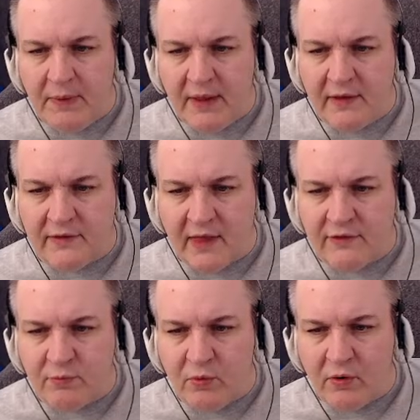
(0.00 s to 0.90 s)
because
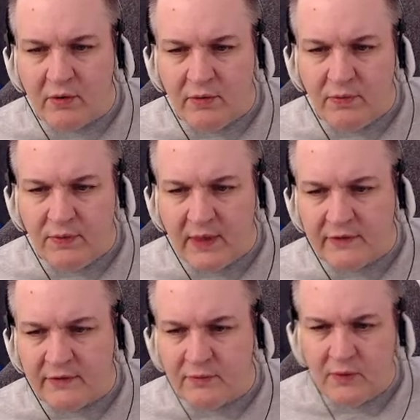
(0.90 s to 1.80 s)
that's where
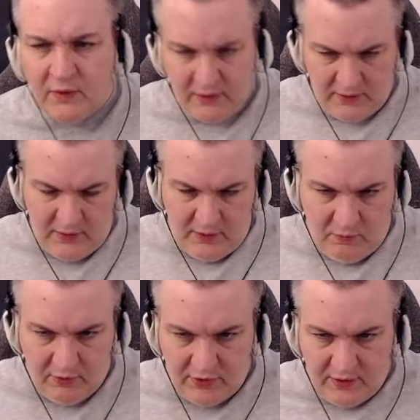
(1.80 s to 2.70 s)

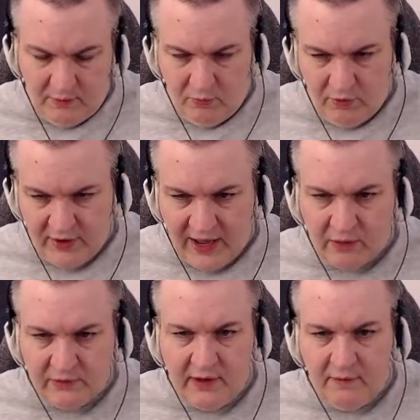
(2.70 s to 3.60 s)
the
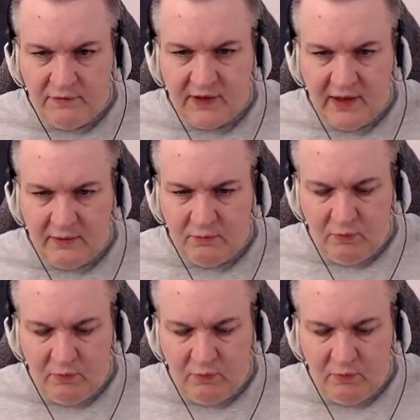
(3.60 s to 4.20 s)
count lives, and